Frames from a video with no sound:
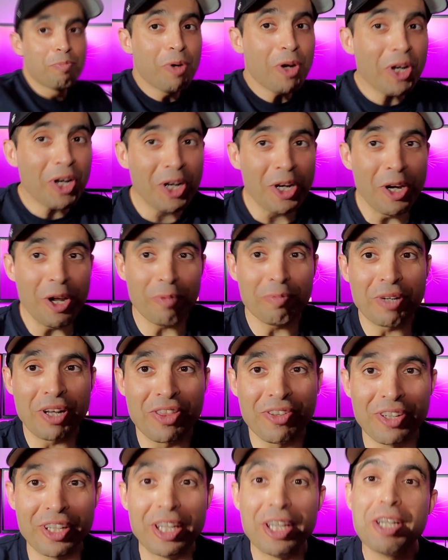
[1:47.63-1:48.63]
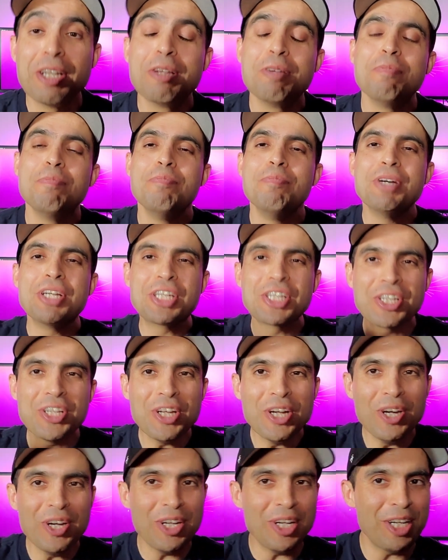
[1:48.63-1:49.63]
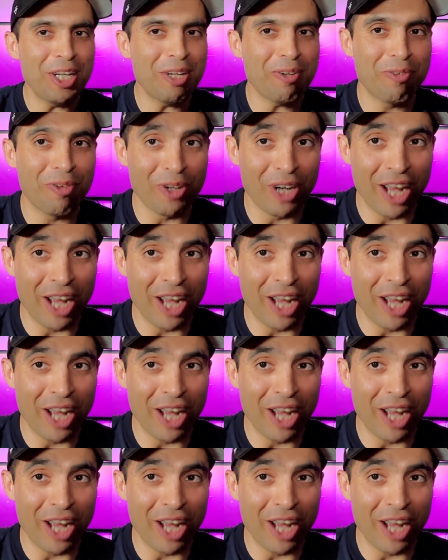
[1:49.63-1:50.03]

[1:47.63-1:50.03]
Book number three, Machine Learning for